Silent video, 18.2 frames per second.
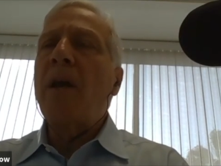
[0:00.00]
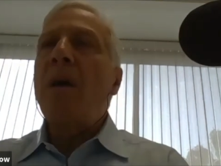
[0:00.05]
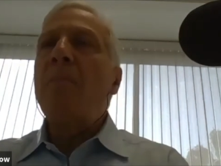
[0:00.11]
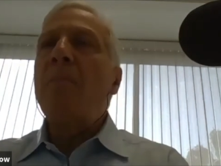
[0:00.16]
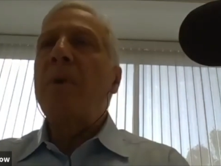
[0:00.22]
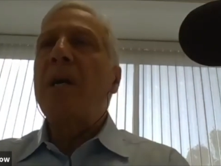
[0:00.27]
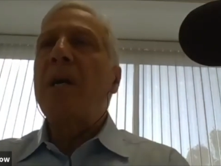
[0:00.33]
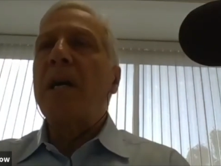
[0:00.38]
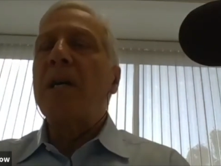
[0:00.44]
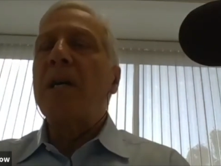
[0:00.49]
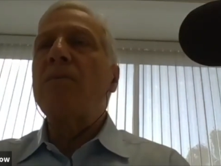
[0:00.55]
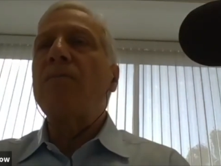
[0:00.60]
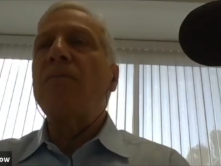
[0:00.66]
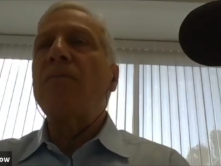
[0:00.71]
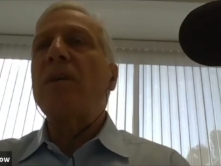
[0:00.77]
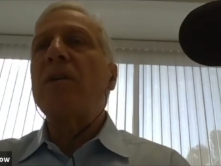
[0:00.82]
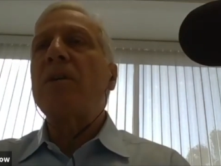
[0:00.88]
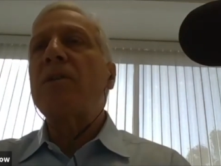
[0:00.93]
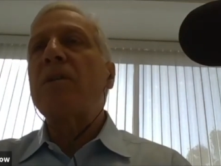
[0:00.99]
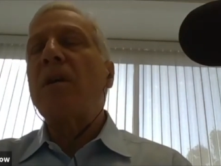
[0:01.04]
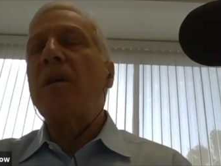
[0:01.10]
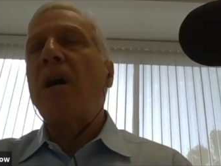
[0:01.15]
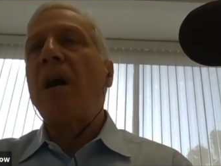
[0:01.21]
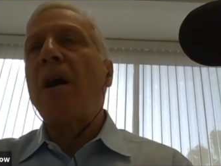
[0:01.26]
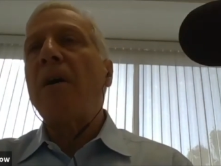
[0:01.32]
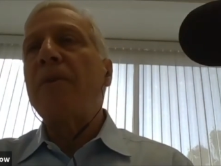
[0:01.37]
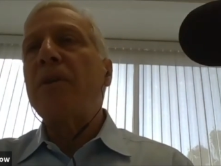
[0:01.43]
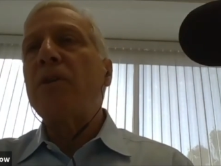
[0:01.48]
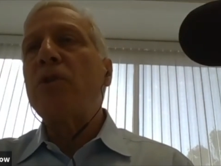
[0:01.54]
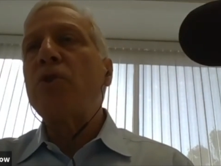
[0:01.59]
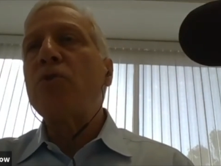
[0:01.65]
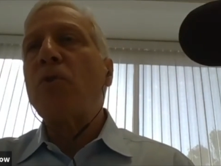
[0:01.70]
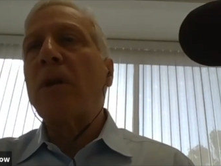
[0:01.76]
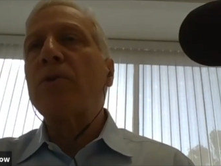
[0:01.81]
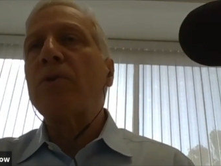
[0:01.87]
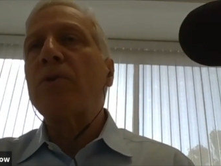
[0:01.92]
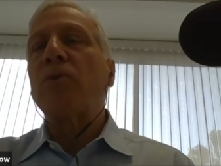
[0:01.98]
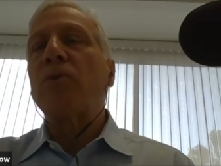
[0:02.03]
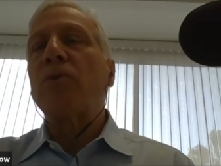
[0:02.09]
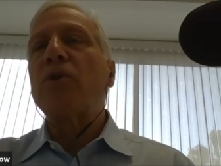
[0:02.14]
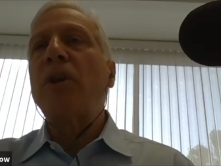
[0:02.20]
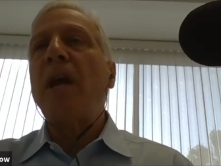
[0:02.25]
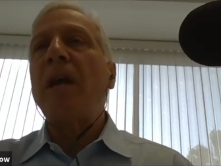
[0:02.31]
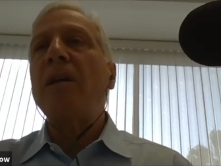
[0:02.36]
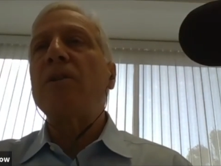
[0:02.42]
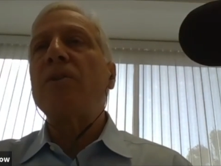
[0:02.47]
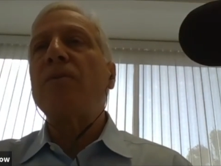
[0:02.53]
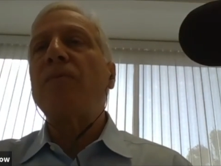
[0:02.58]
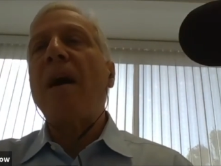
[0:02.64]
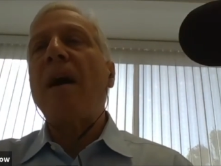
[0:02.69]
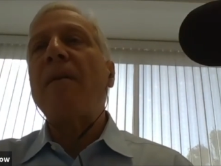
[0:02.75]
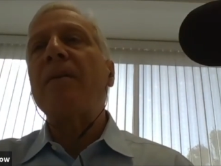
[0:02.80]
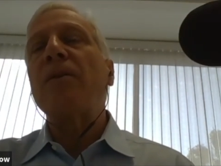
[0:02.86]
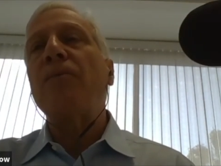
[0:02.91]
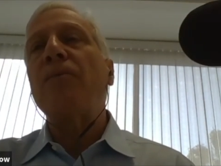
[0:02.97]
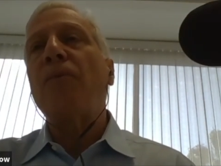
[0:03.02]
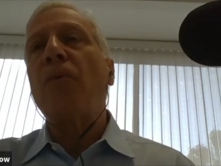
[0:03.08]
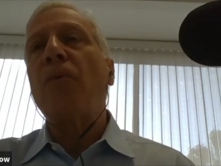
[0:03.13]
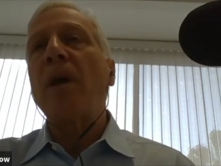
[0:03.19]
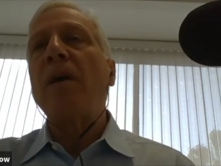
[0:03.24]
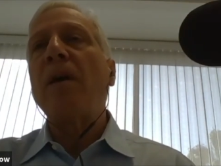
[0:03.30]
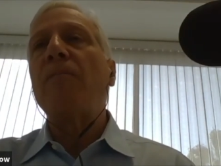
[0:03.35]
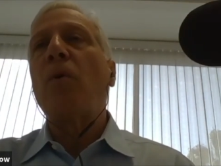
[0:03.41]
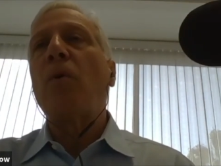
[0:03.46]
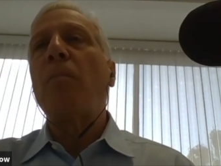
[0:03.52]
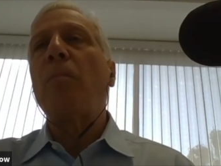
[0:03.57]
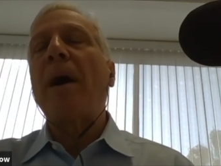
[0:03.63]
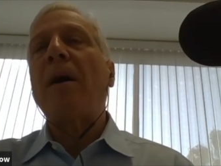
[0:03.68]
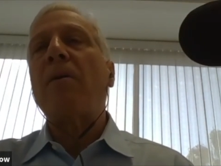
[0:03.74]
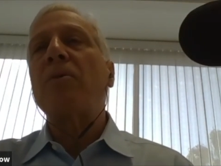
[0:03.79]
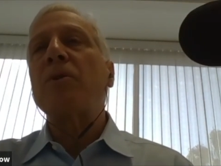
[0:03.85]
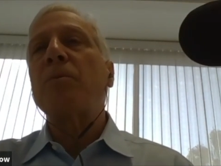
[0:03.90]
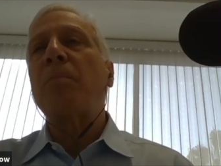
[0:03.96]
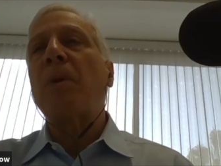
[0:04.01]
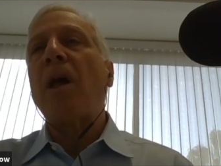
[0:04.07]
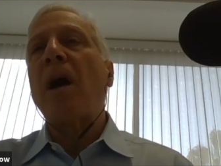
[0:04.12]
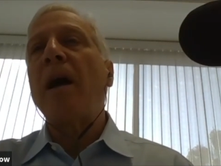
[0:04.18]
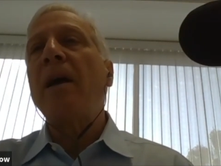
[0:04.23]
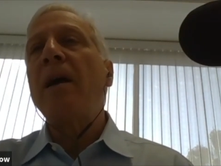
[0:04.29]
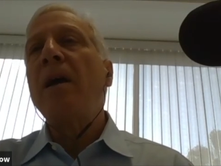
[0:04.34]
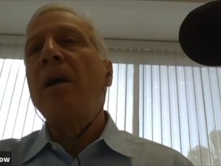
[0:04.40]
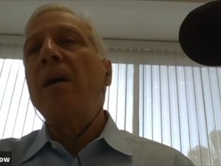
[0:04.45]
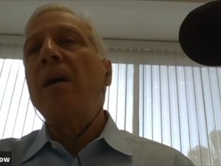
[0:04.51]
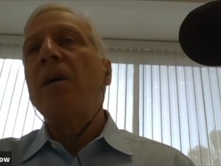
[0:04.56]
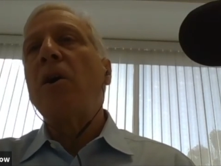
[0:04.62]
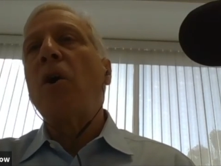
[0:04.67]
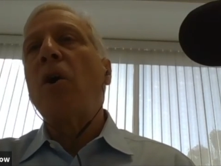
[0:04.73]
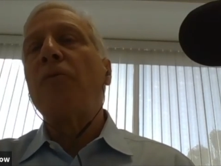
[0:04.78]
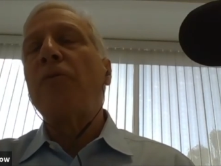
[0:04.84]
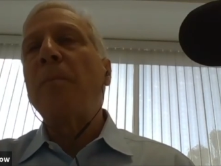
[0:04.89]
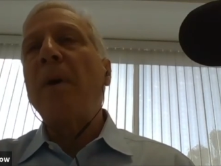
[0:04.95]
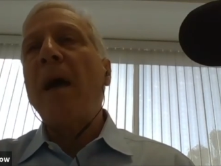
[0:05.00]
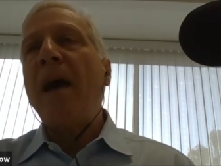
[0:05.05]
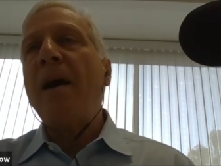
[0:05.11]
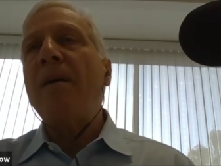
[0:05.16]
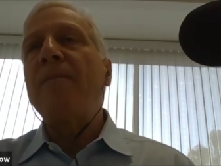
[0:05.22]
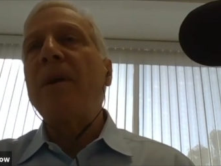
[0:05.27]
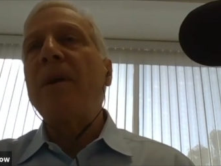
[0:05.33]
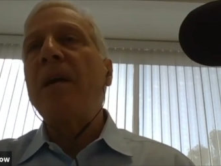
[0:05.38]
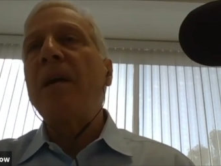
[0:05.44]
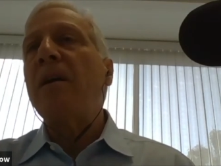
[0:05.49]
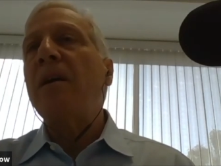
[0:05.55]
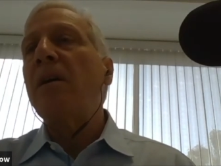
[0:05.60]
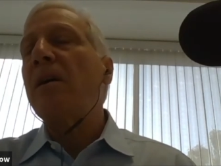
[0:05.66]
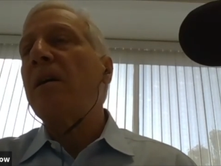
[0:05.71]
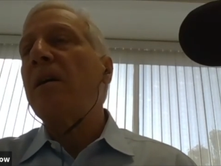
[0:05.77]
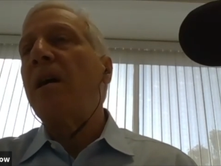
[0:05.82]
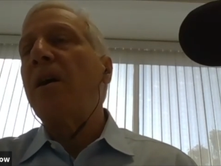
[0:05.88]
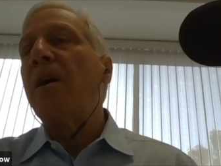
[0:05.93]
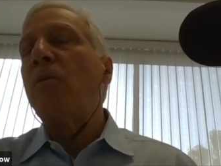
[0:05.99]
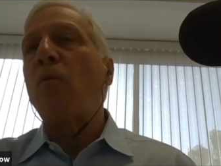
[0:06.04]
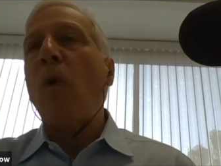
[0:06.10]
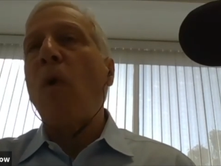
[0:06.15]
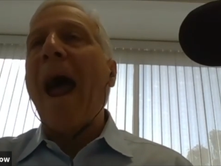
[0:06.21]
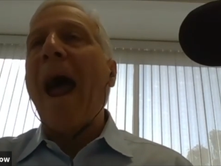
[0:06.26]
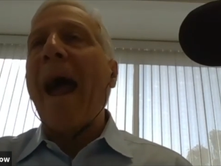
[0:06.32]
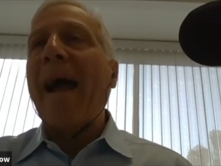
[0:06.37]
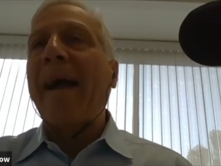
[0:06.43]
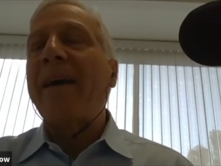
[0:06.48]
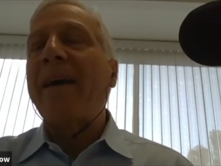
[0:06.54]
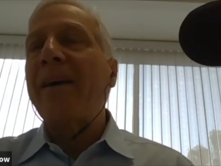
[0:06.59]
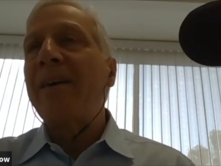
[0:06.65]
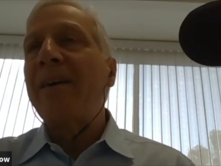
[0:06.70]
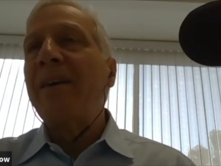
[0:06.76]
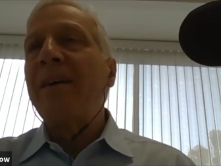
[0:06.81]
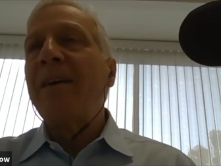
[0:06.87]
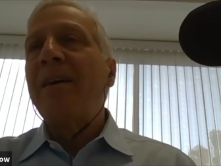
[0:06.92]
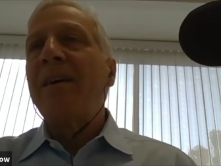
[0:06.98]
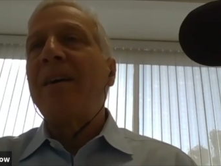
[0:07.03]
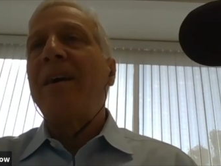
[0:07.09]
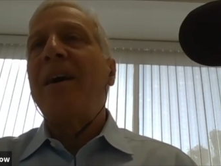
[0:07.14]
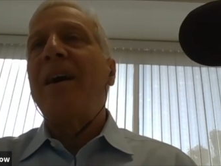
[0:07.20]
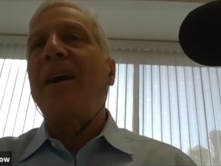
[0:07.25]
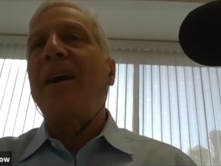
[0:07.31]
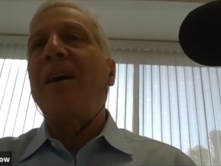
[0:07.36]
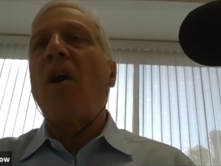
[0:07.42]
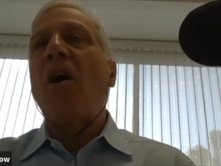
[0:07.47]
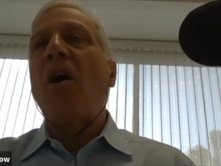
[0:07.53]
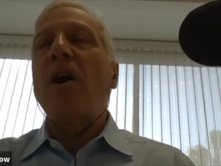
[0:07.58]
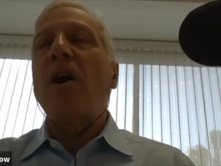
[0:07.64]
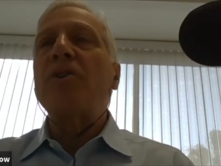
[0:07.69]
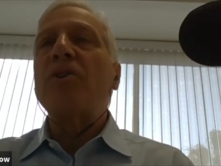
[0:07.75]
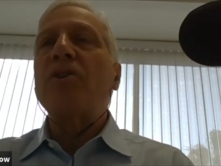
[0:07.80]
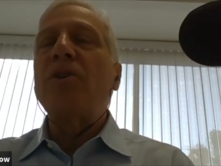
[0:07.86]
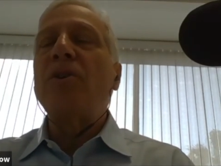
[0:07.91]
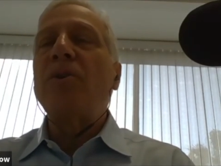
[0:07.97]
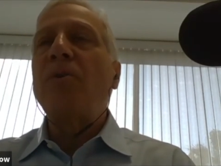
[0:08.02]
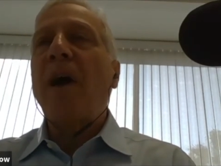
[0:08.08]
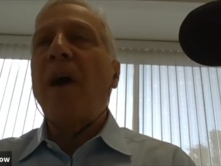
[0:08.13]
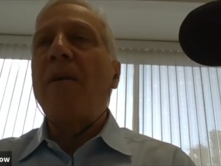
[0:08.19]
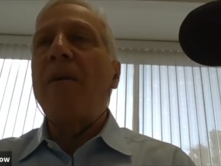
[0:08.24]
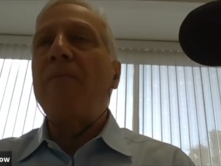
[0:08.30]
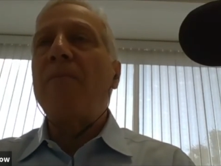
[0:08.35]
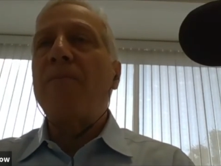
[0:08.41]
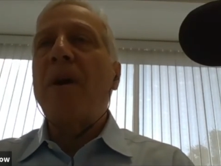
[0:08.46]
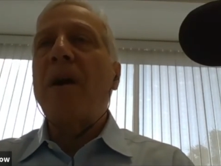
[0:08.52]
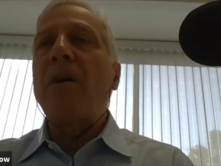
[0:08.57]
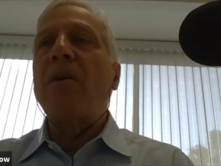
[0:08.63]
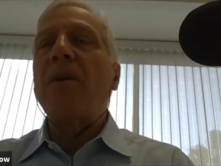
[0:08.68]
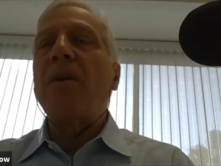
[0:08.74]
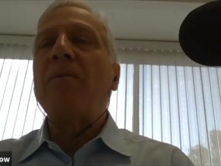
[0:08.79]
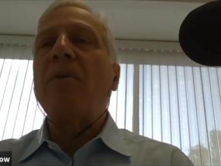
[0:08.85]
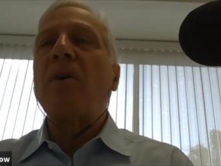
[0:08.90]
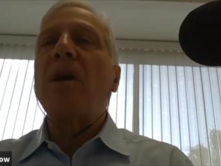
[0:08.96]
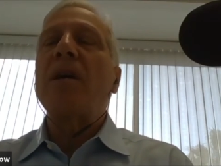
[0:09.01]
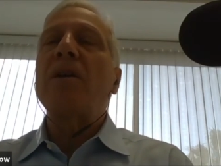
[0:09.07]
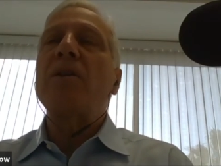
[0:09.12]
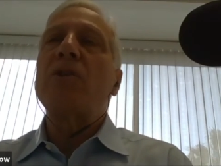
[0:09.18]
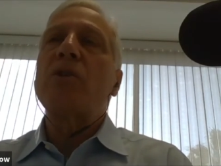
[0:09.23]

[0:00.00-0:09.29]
because of this uh, this structural change of having the 48 volt power supply go from a heavy uh, rack uh, onto a very very